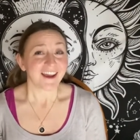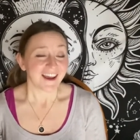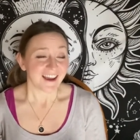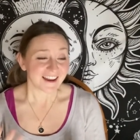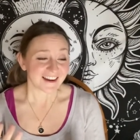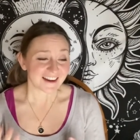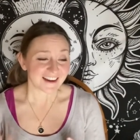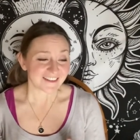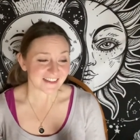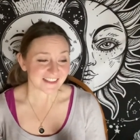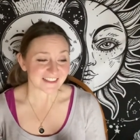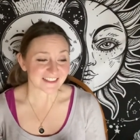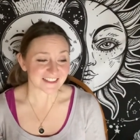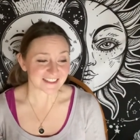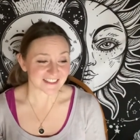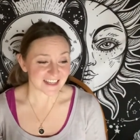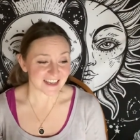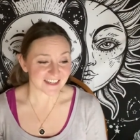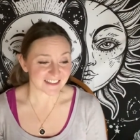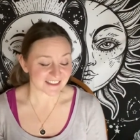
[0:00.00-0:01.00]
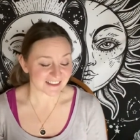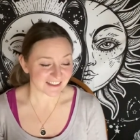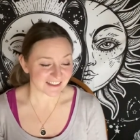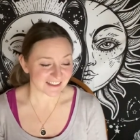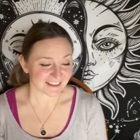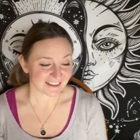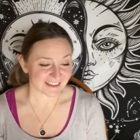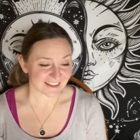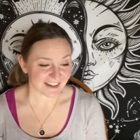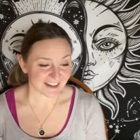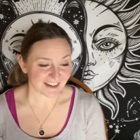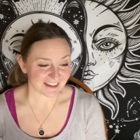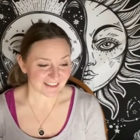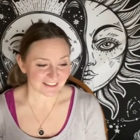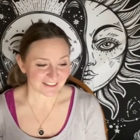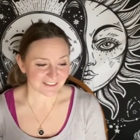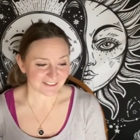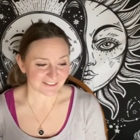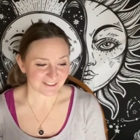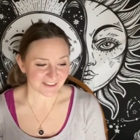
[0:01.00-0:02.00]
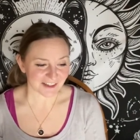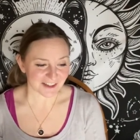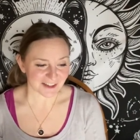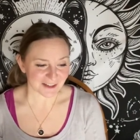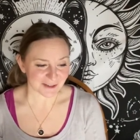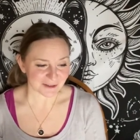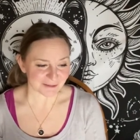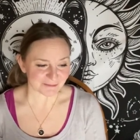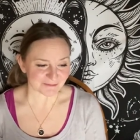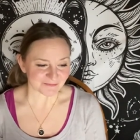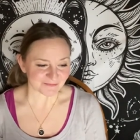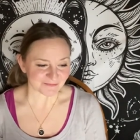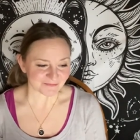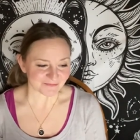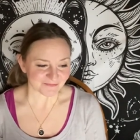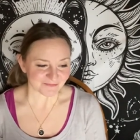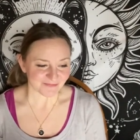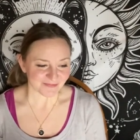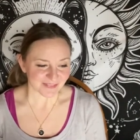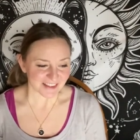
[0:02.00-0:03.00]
And I mean, does that not kind of, um,